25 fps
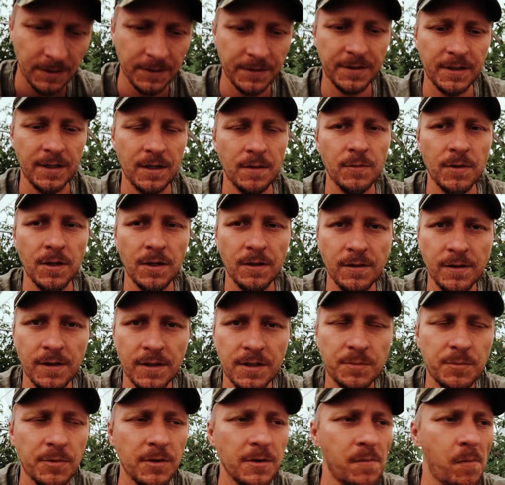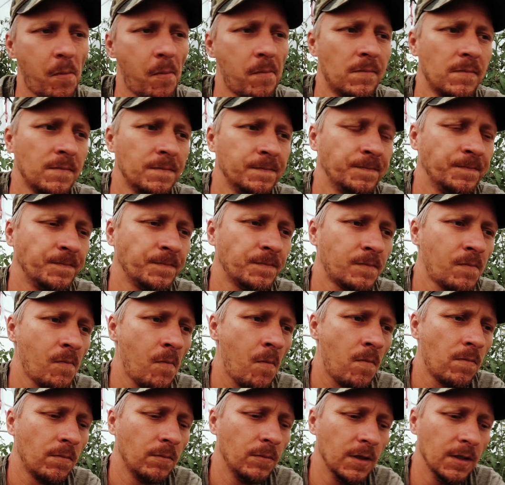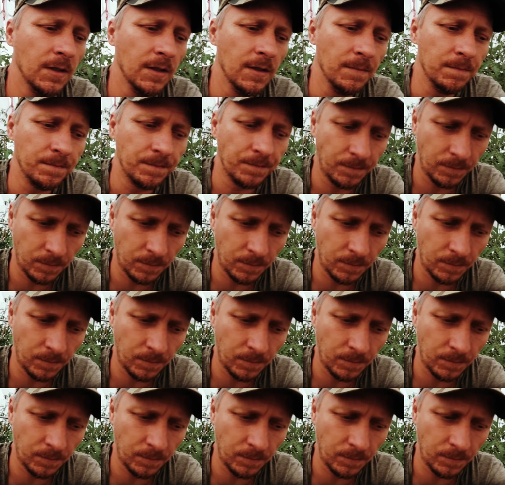can see I'm not an expert, but